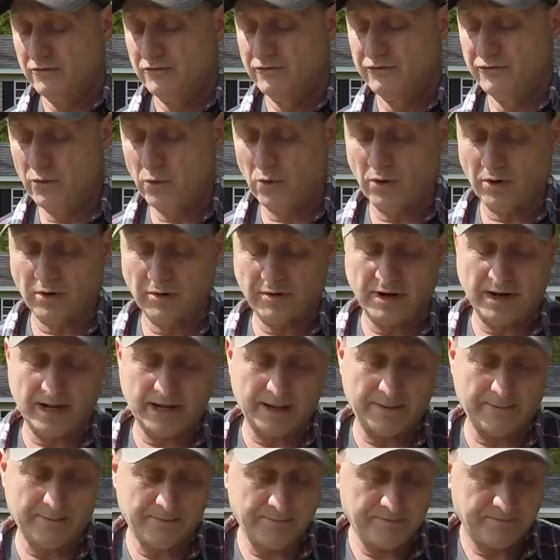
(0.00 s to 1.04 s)
for
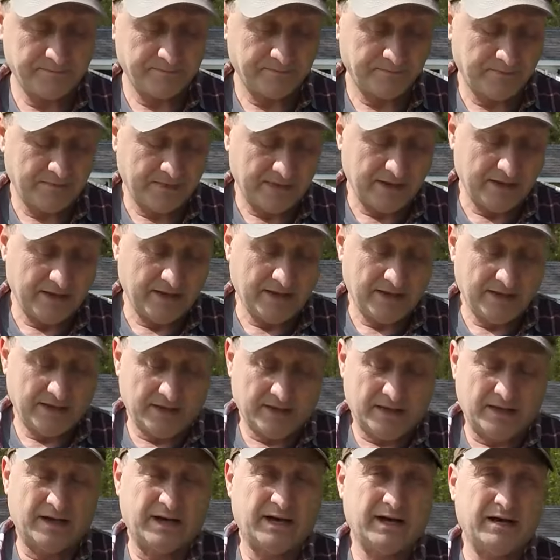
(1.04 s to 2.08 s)
um,
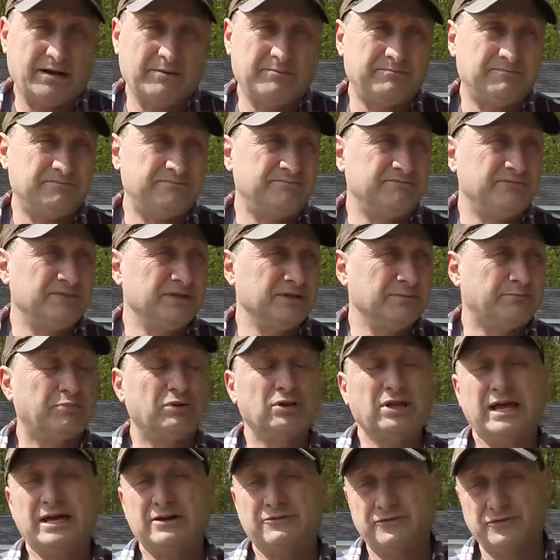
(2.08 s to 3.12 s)
uh,
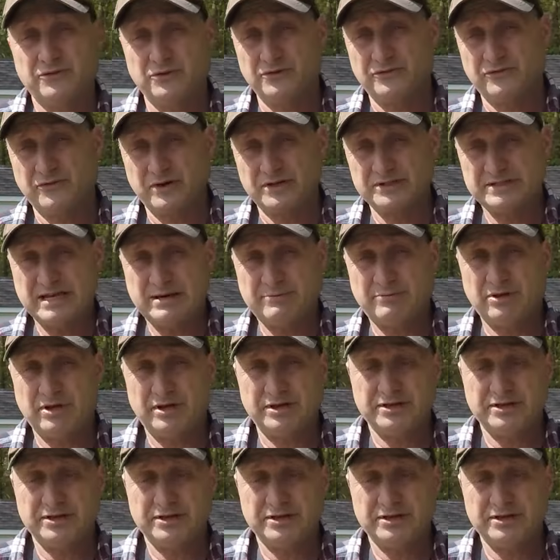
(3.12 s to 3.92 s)
plant food for example.